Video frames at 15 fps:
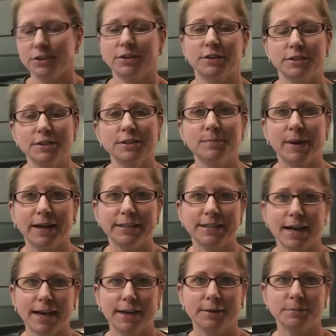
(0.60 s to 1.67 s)
This is my
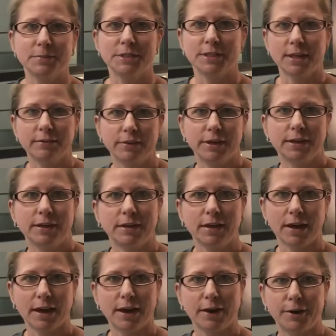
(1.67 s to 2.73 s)
time-saving
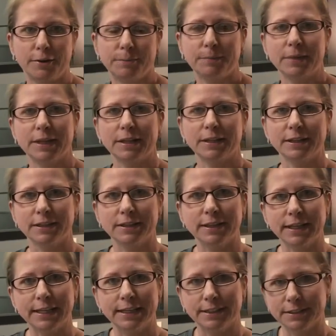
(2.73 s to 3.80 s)

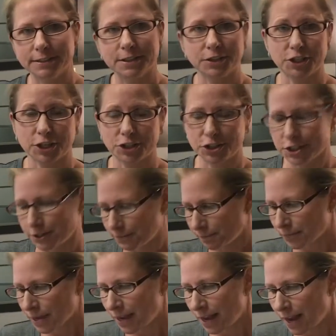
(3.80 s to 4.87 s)
lean suggestion.
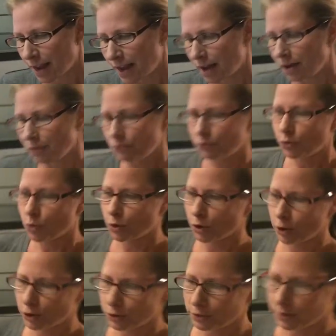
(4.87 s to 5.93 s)

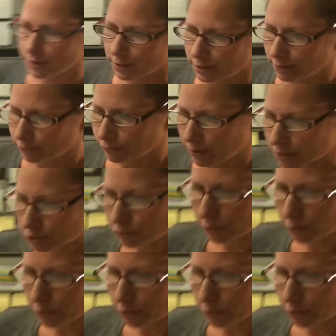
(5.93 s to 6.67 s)
For the fast